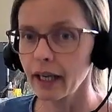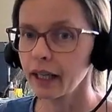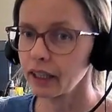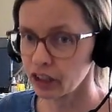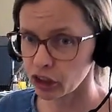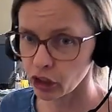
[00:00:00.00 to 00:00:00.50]

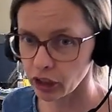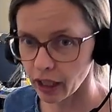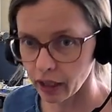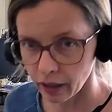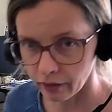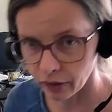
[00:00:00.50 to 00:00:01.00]
it should get
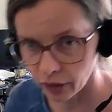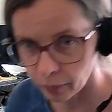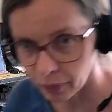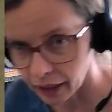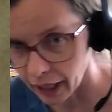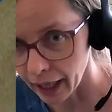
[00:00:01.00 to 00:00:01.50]
covered up
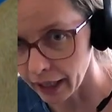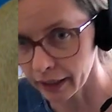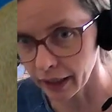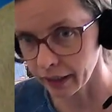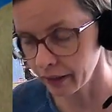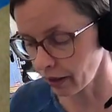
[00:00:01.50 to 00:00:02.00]
in the end
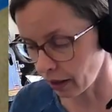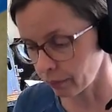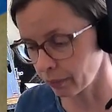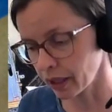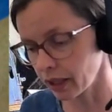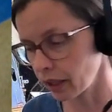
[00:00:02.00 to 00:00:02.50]
and not
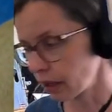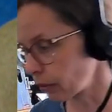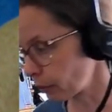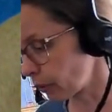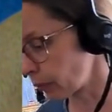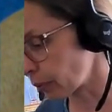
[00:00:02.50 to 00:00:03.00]
be a
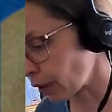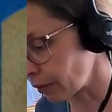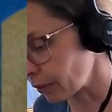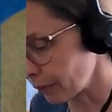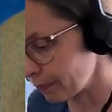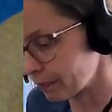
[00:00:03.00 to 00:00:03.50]
real
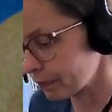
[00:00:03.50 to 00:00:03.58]
problem.